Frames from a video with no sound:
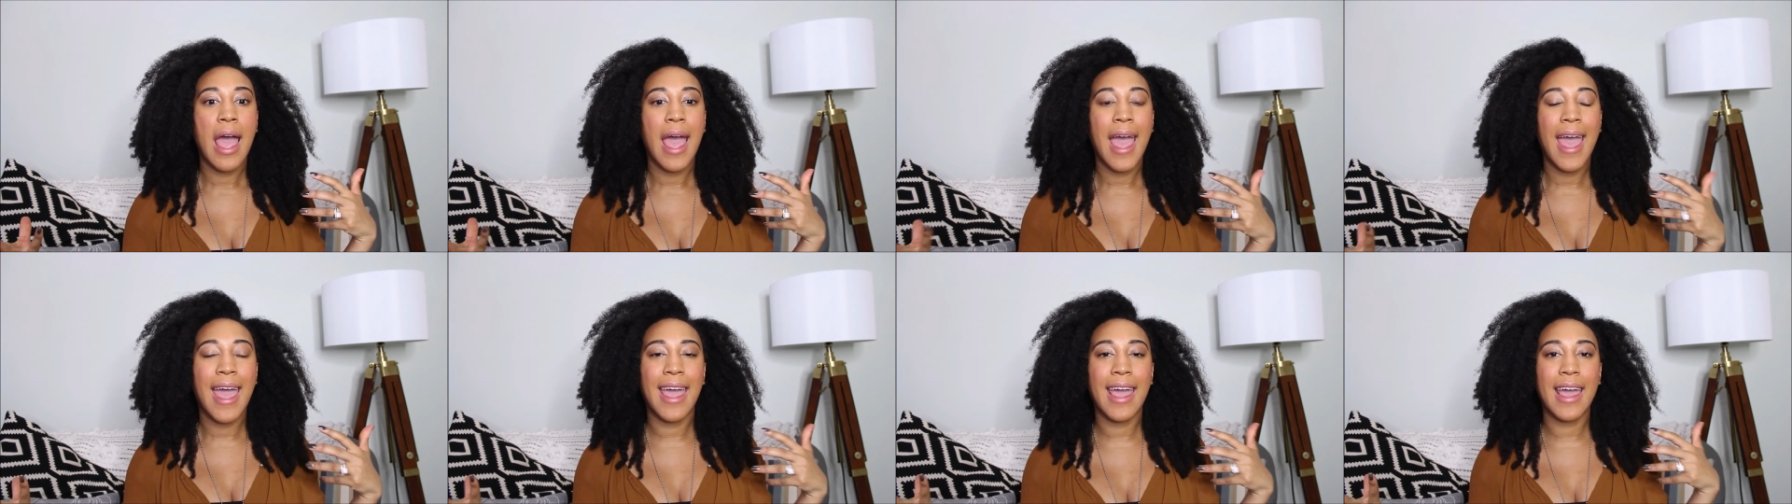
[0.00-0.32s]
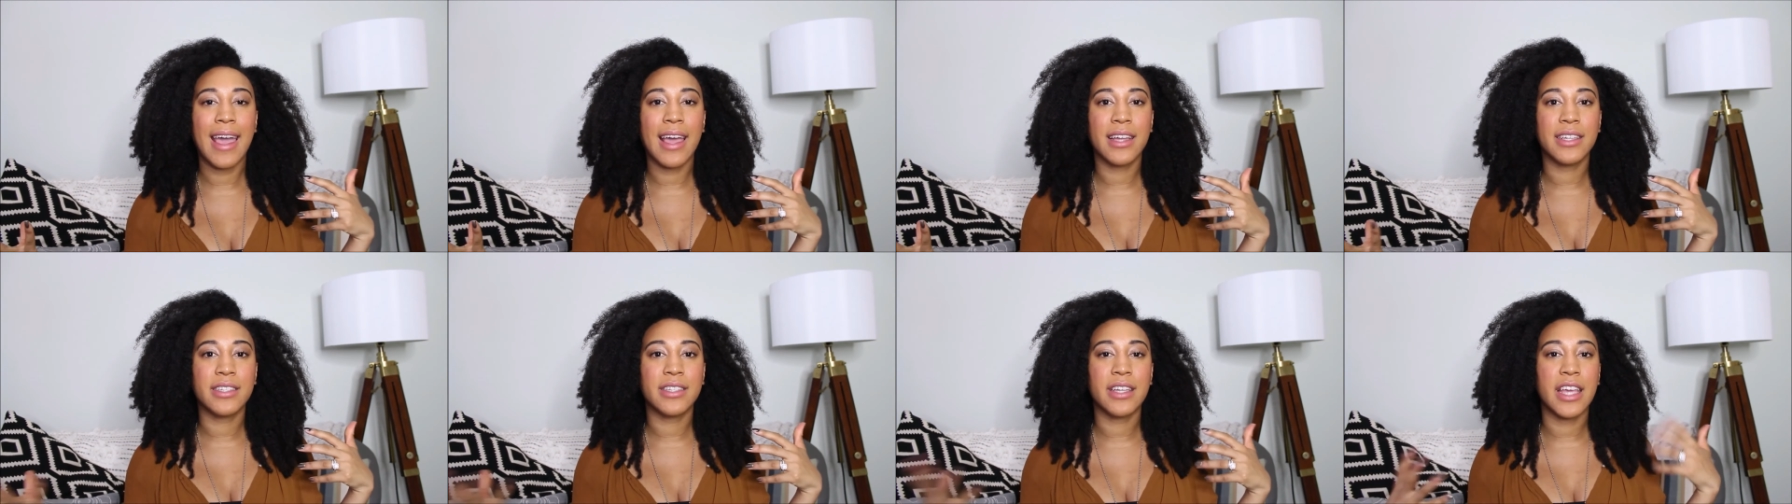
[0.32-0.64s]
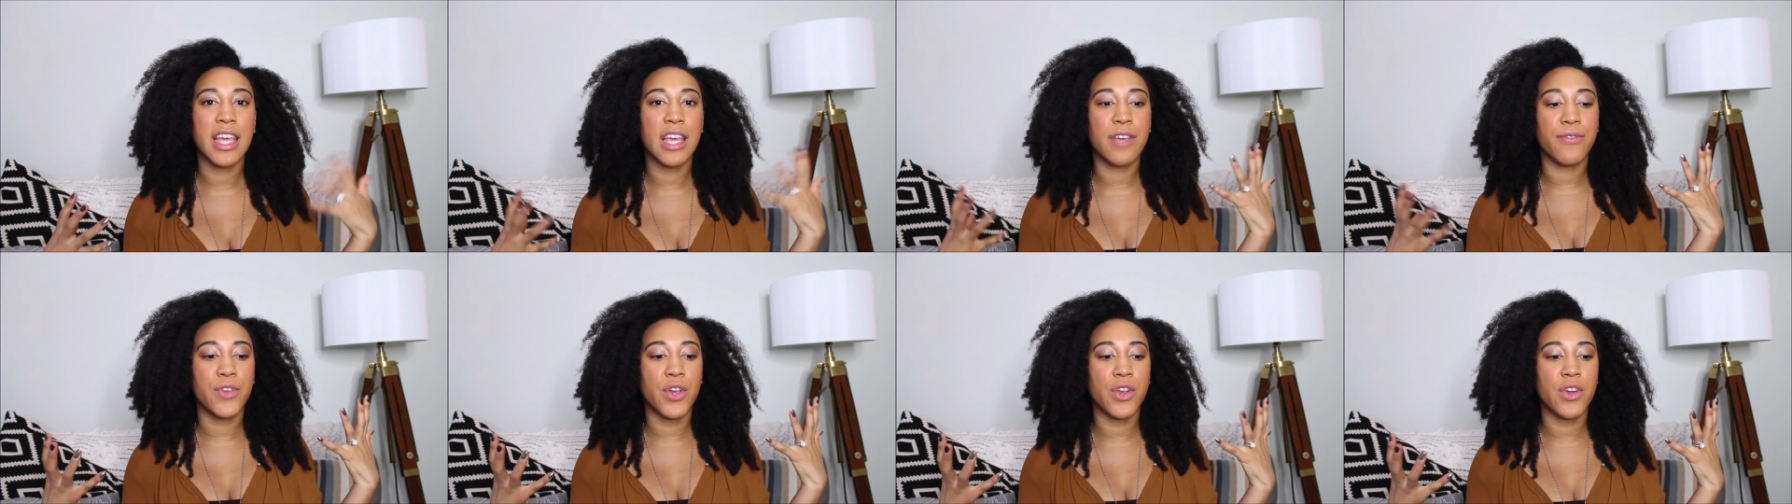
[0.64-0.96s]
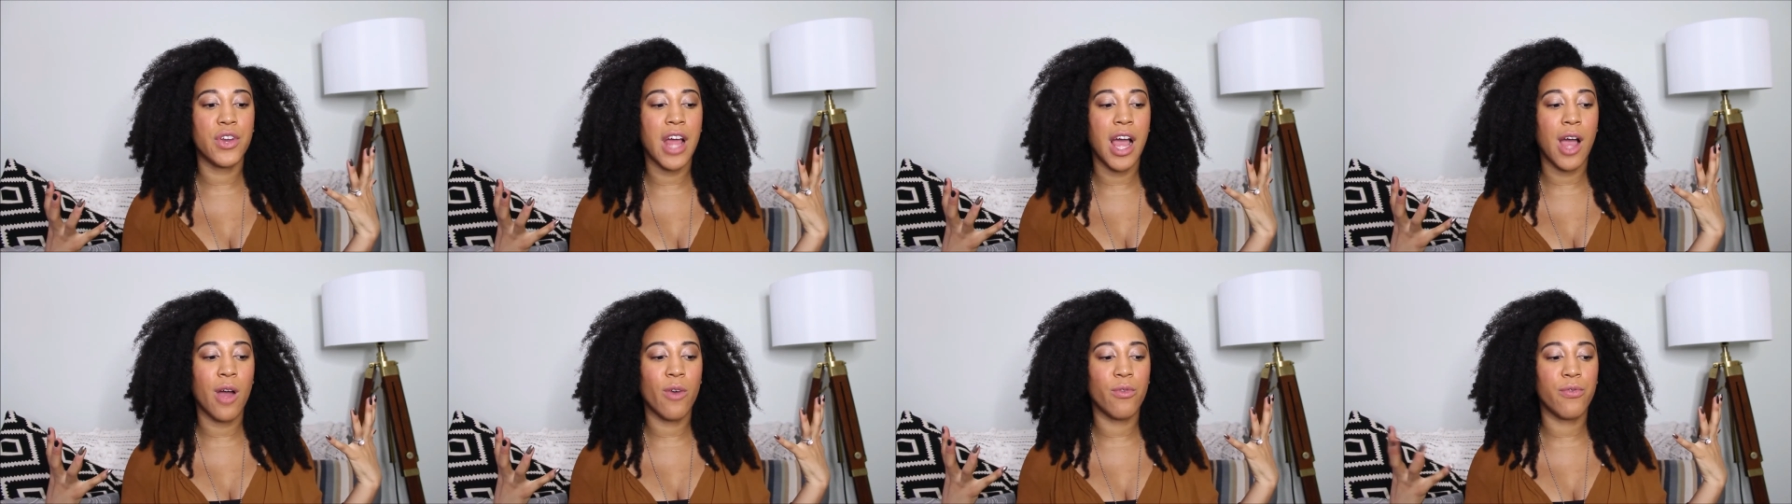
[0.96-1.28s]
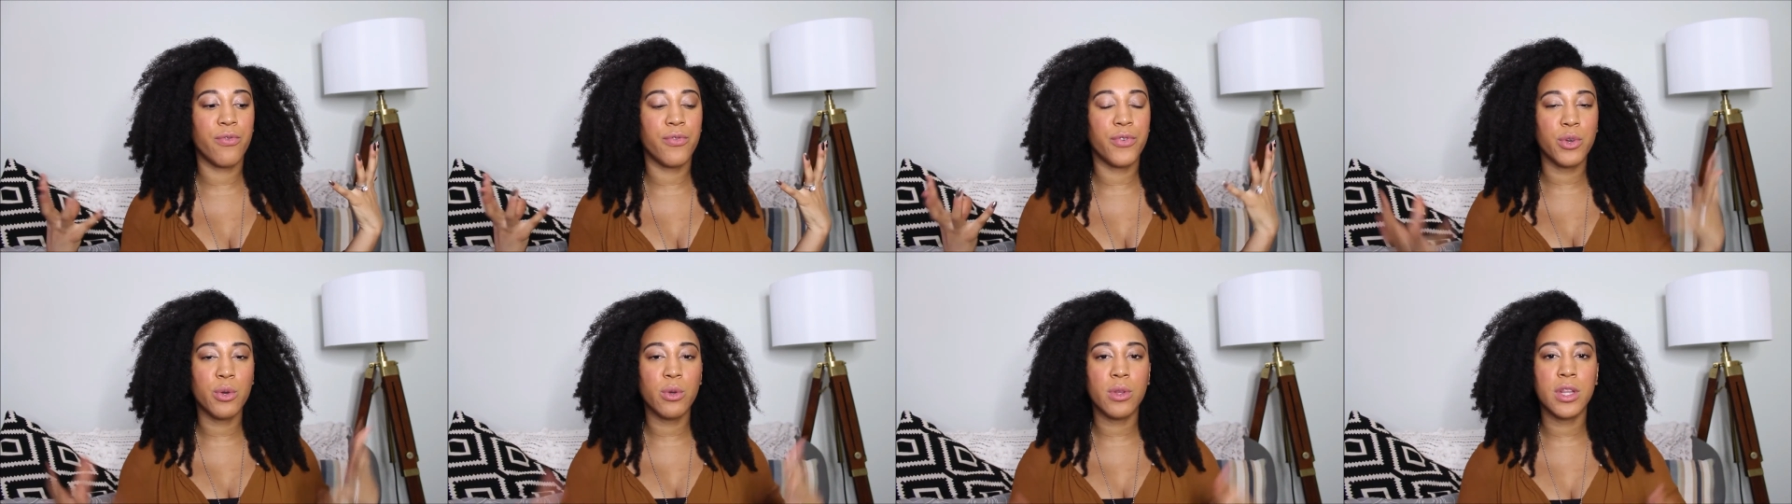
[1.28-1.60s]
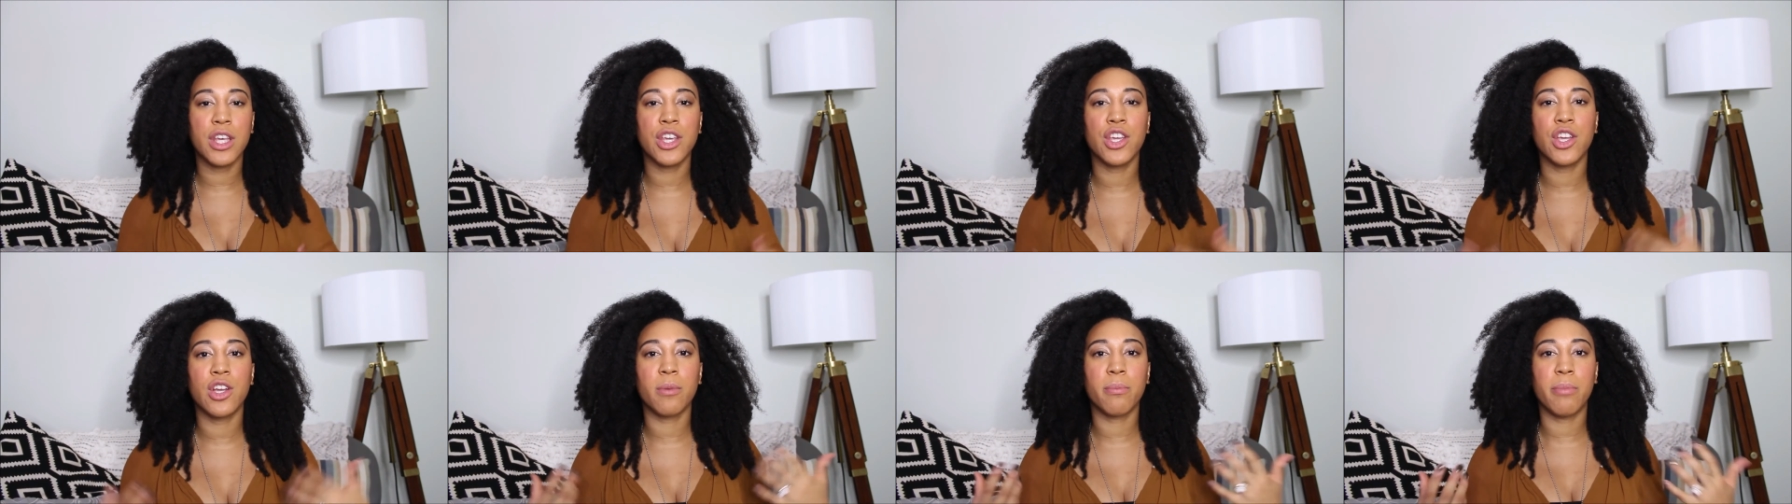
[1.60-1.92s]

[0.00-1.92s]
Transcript: And if you're not fueling